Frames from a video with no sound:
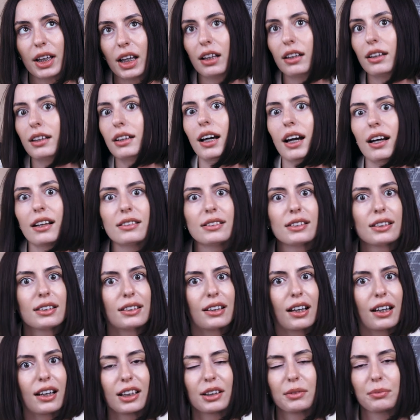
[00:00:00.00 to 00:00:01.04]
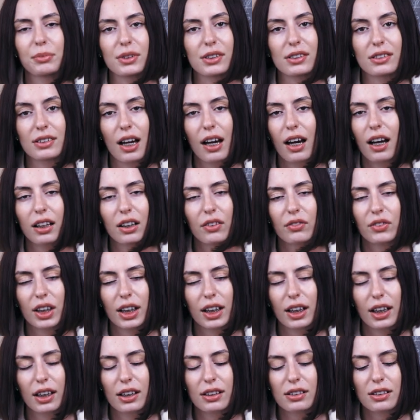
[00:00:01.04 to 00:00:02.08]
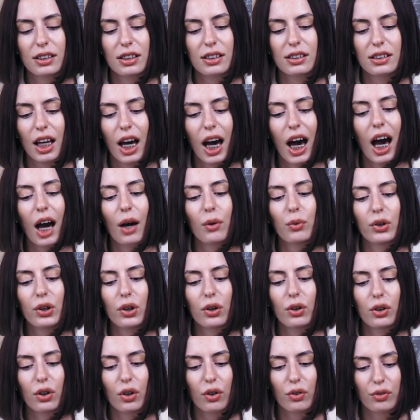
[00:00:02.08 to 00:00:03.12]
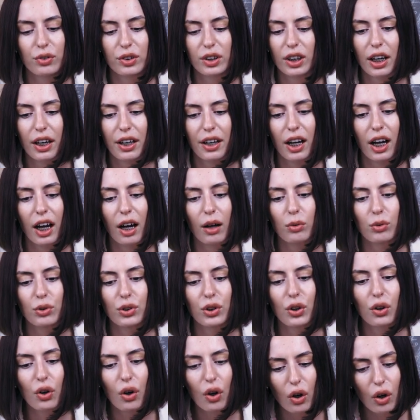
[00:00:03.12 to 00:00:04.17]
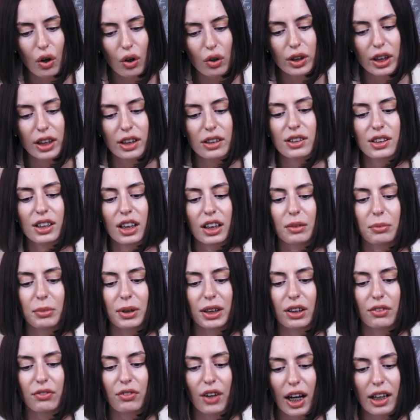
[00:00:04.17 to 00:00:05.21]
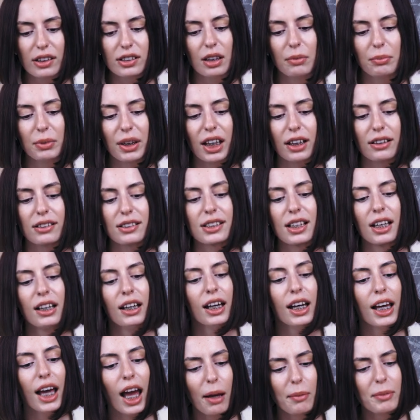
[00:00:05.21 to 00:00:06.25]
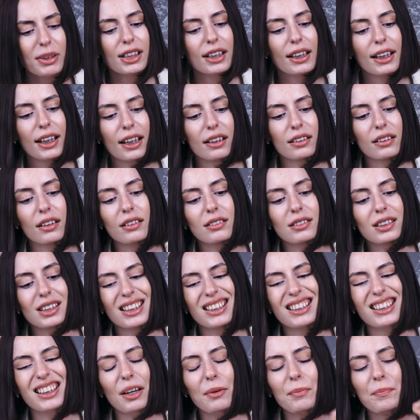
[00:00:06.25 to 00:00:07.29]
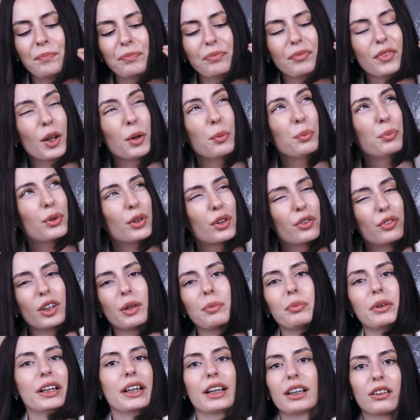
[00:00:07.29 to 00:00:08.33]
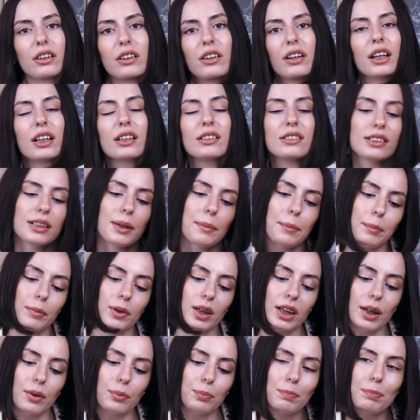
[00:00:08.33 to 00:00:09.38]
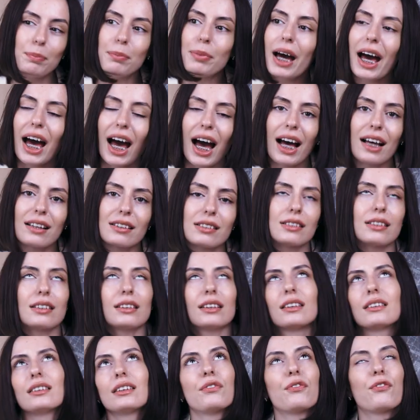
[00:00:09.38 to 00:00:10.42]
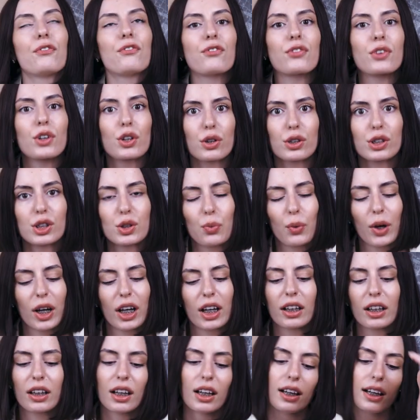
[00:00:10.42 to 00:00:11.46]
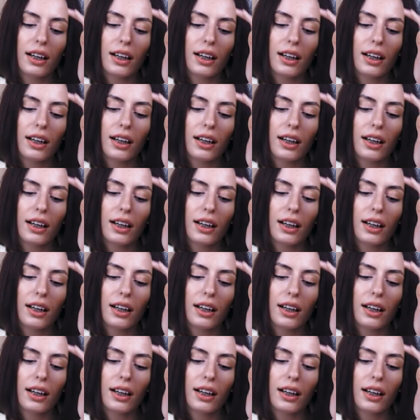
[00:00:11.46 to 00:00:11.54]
and 99% of the cases, I would go with that. I would go that it's gonna be the rising because MACD candles is the perfect predictor, is the best and the first one